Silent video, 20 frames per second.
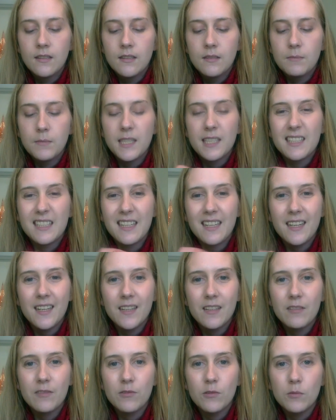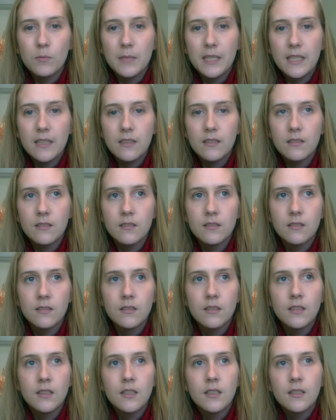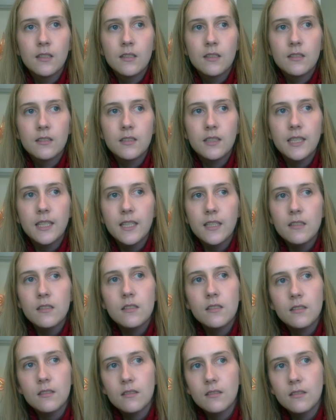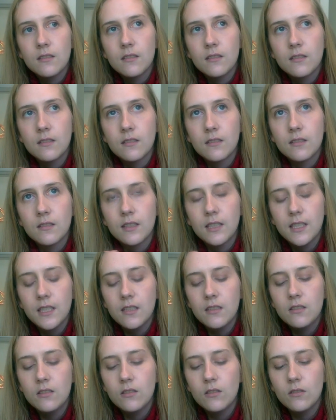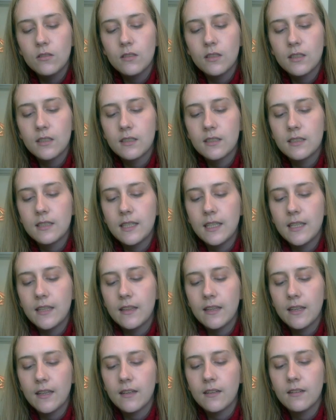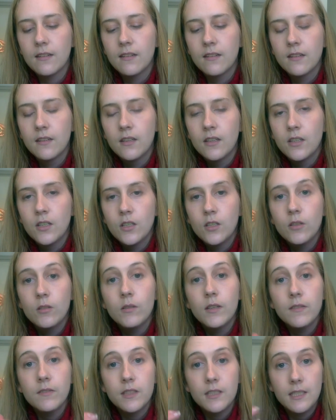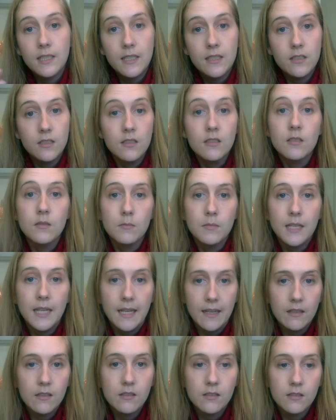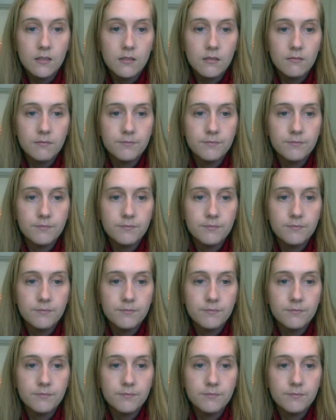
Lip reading: makes it harder for me. See, kids don't understand that whoever teaches them next,